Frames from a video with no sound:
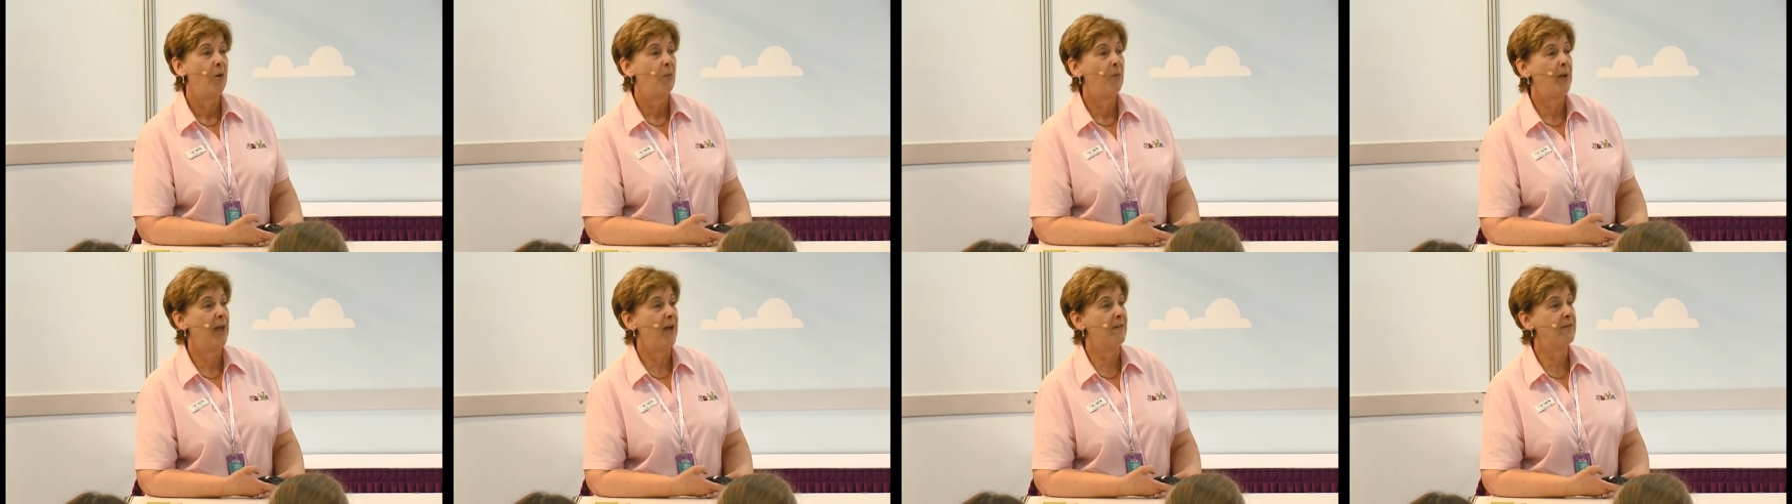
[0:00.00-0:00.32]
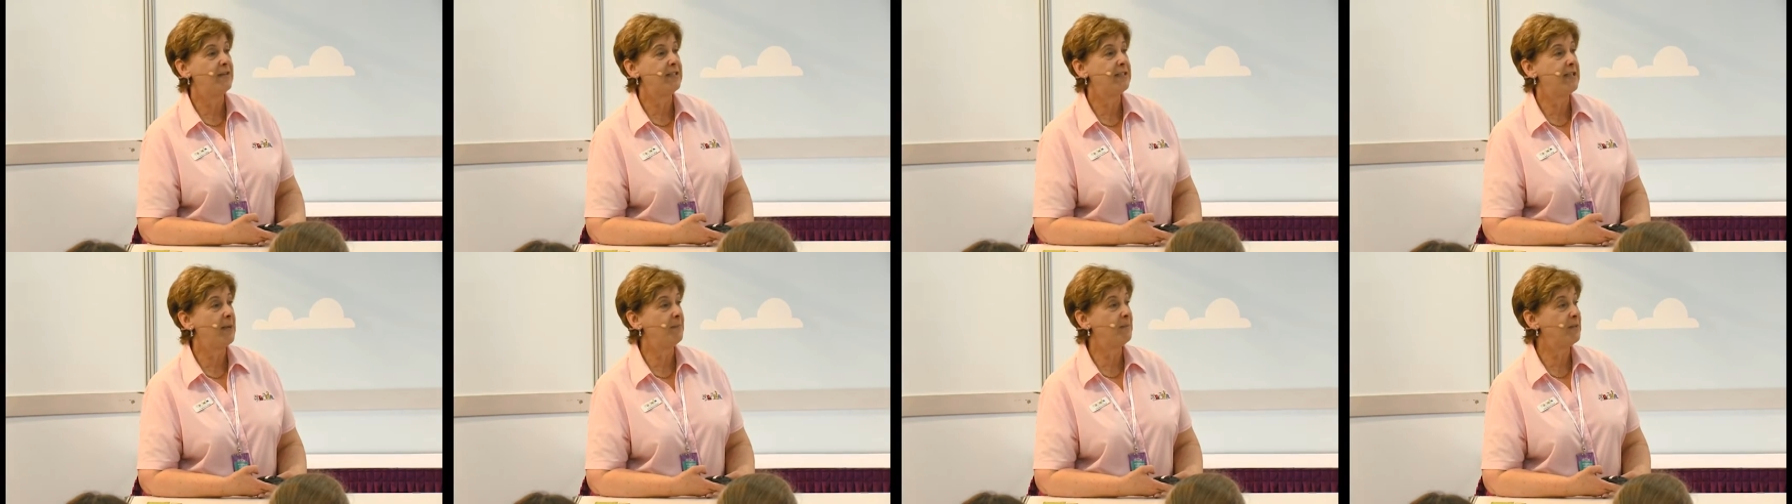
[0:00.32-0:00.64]
We
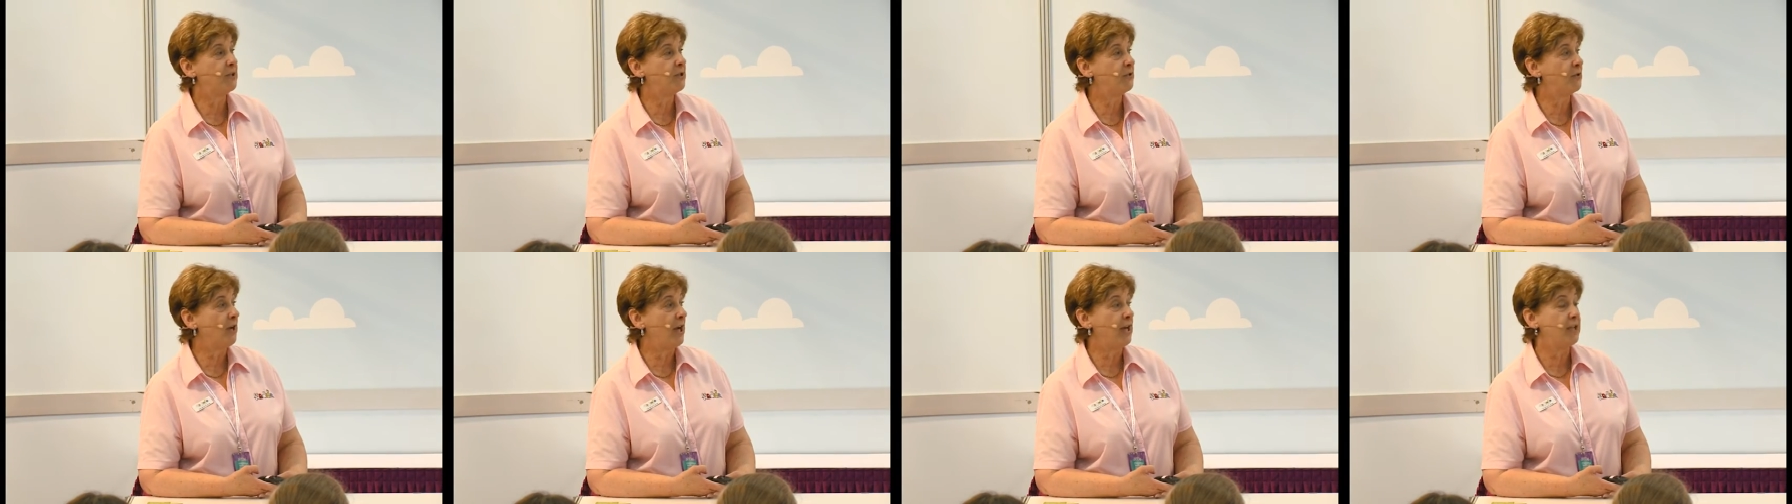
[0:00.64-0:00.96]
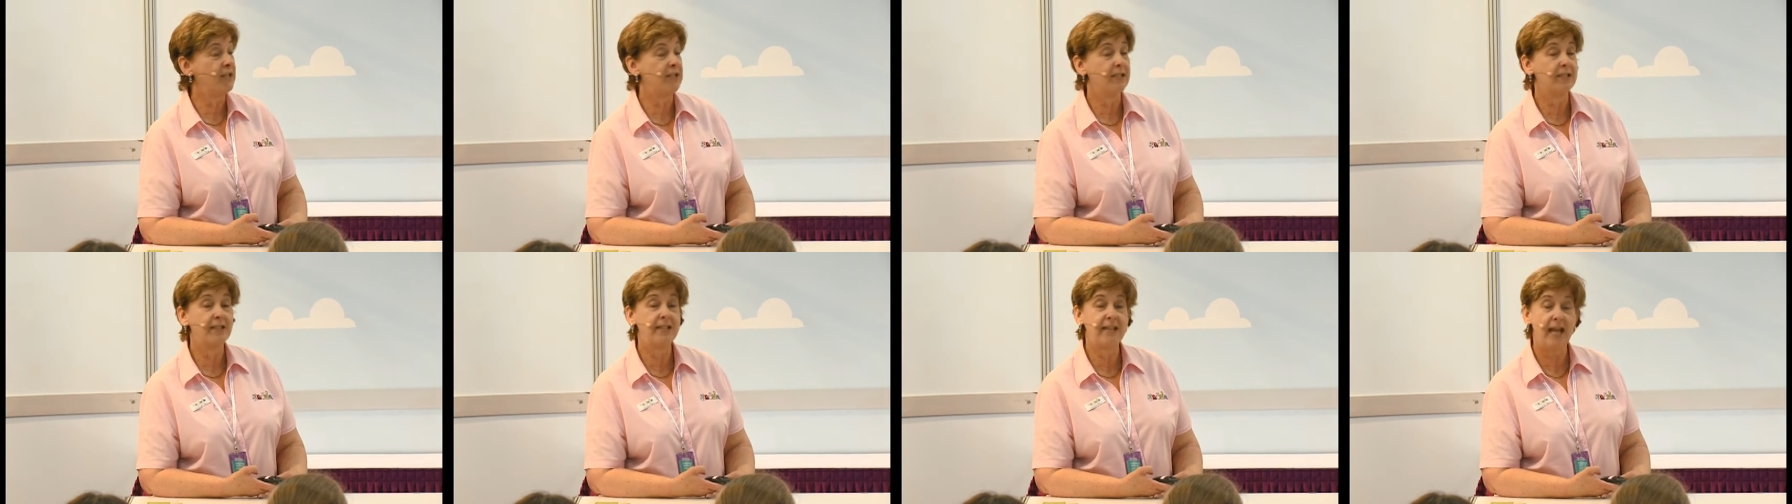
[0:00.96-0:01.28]
have a
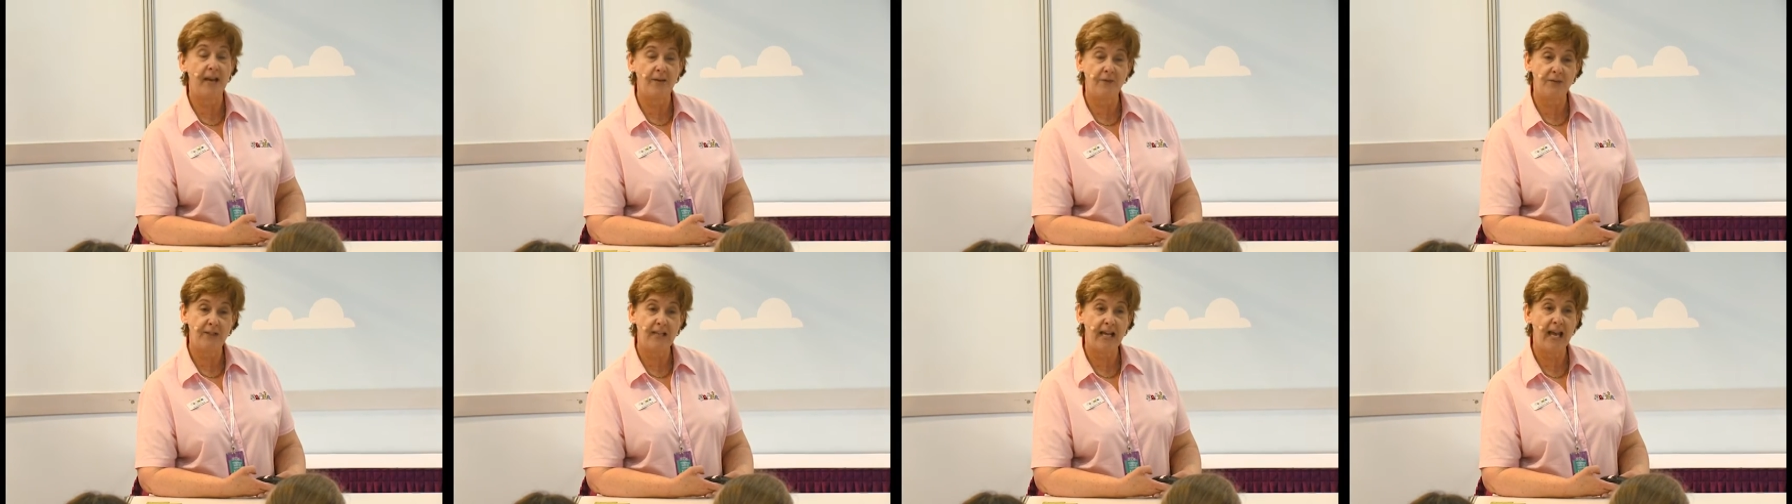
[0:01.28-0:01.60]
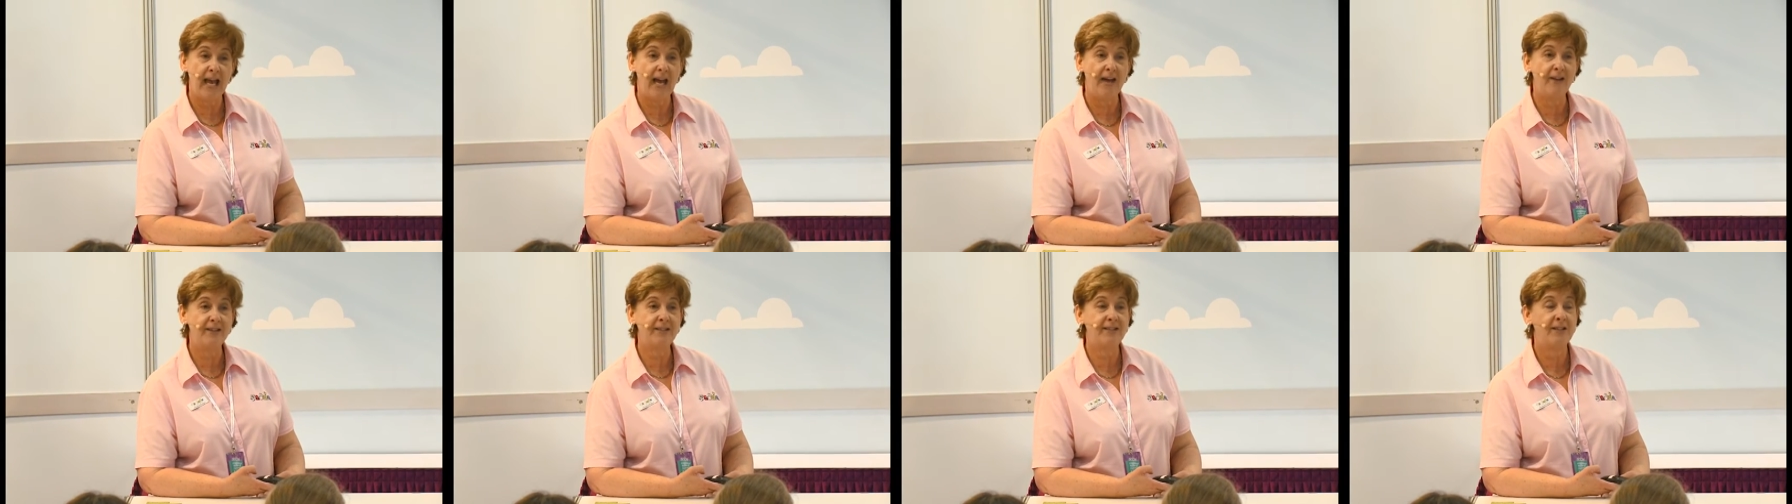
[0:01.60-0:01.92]
demonstration safety
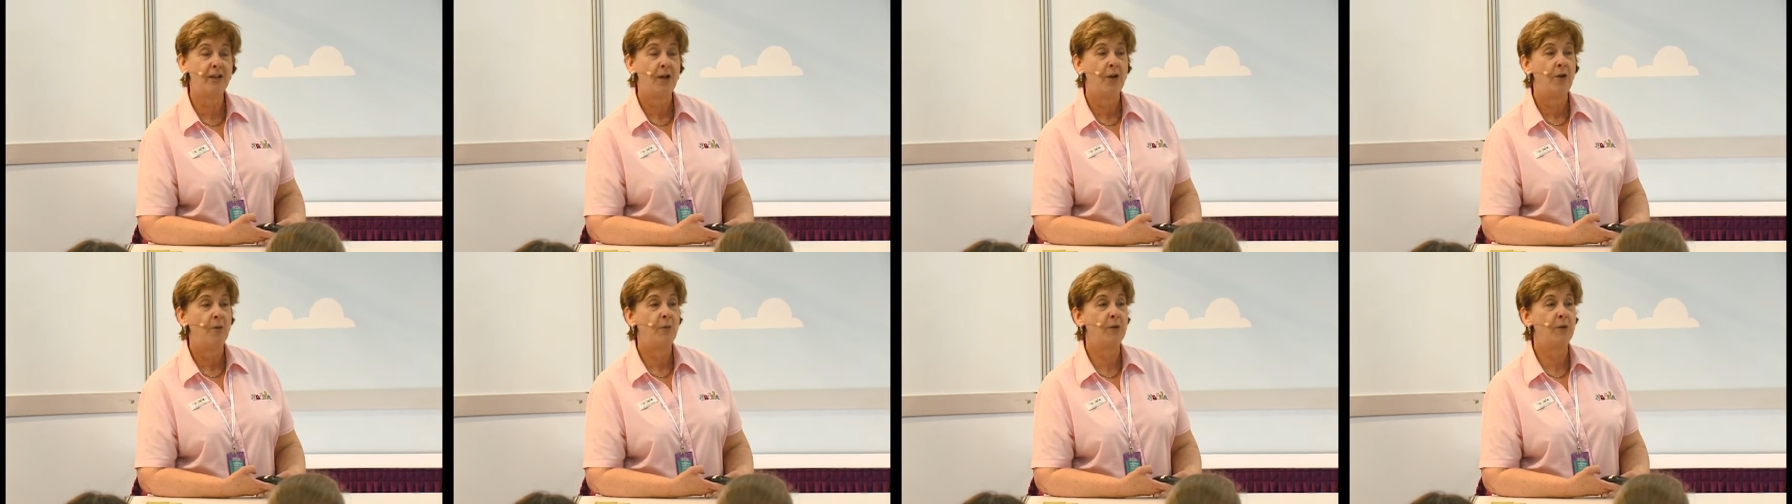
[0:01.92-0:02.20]
house,